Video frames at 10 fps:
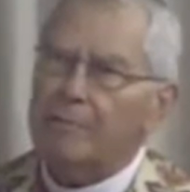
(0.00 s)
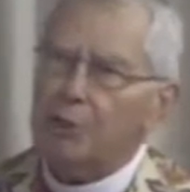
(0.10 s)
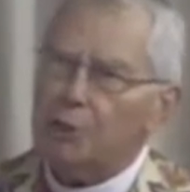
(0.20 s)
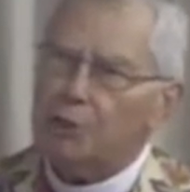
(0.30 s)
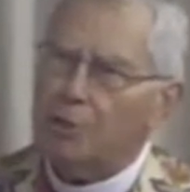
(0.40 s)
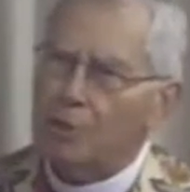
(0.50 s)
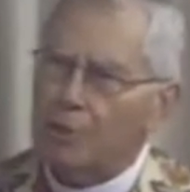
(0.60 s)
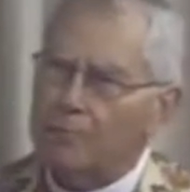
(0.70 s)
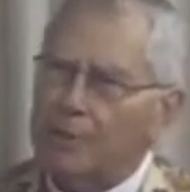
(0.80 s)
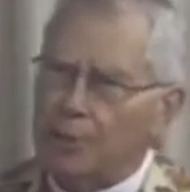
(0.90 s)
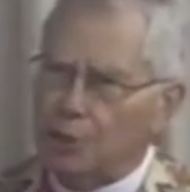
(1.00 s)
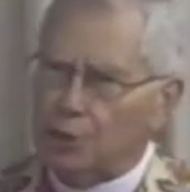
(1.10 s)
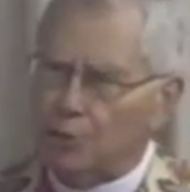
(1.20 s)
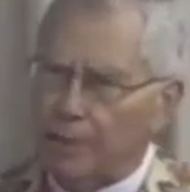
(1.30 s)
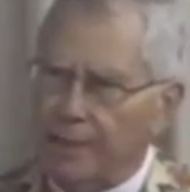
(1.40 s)
Commission on
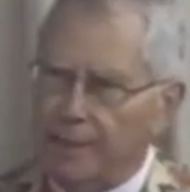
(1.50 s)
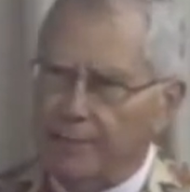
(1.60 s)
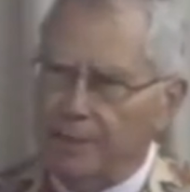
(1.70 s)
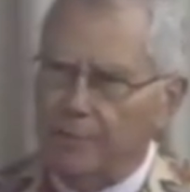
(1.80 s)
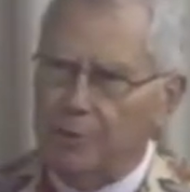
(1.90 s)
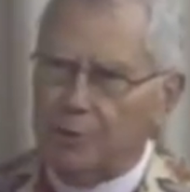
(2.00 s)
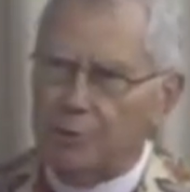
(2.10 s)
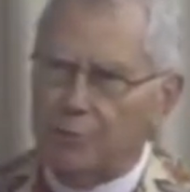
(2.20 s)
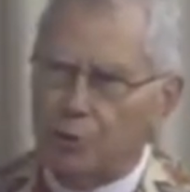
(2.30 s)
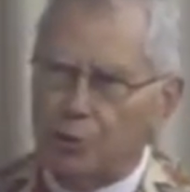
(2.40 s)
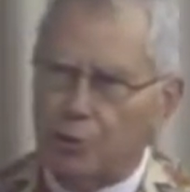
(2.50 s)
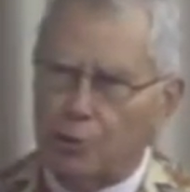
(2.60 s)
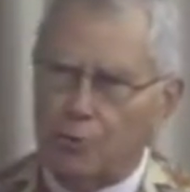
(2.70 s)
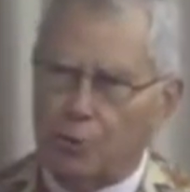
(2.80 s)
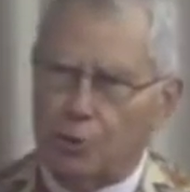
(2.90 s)
Ministry of the Episcopal
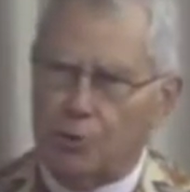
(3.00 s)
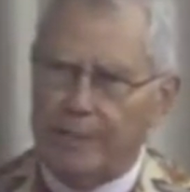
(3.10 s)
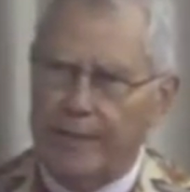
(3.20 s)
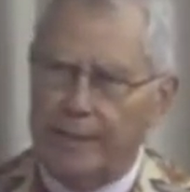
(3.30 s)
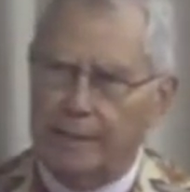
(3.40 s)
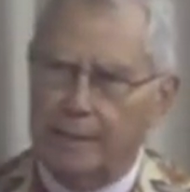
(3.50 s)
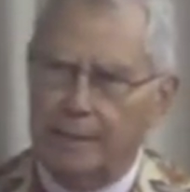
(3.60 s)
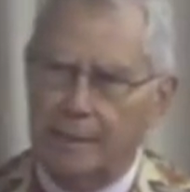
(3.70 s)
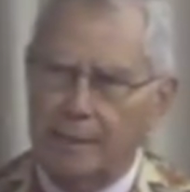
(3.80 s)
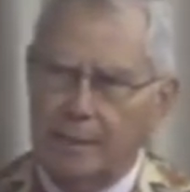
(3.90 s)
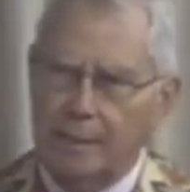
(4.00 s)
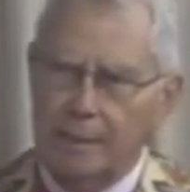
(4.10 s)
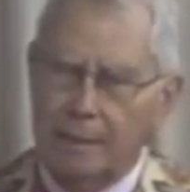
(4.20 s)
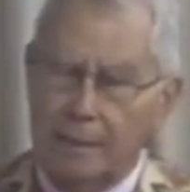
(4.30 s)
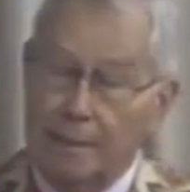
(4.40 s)
Church was created
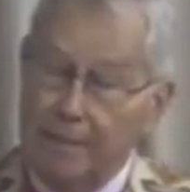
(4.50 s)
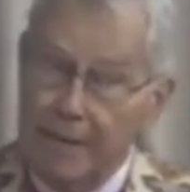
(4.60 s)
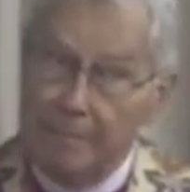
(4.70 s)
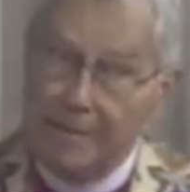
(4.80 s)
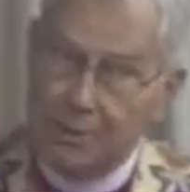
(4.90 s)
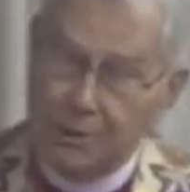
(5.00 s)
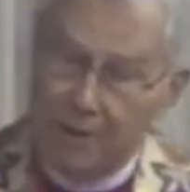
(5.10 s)
it may have been